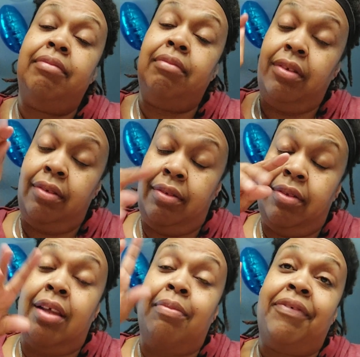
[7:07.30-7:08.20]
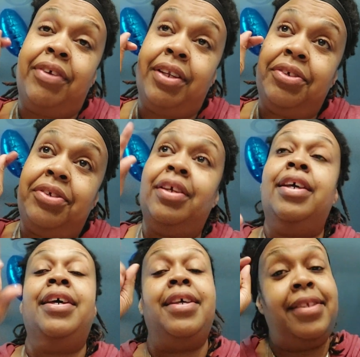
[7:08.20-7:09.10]
I'm gonna finish
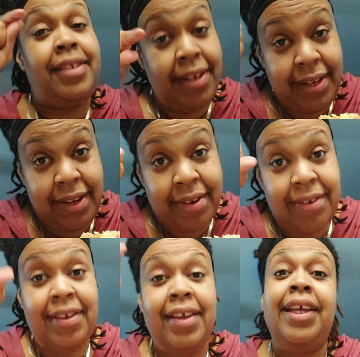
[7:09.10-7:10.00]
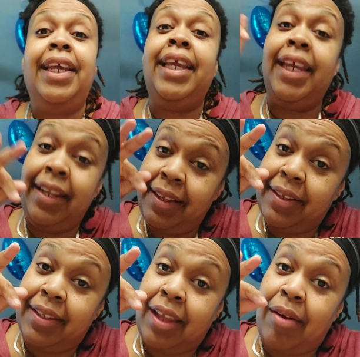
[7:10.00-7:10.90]
sitting here eating
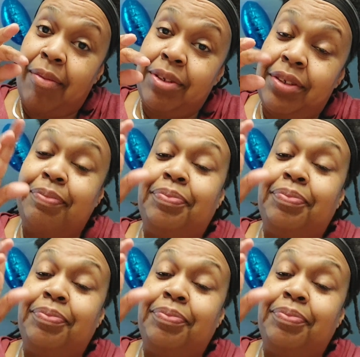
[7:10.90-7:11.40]
this sandwich,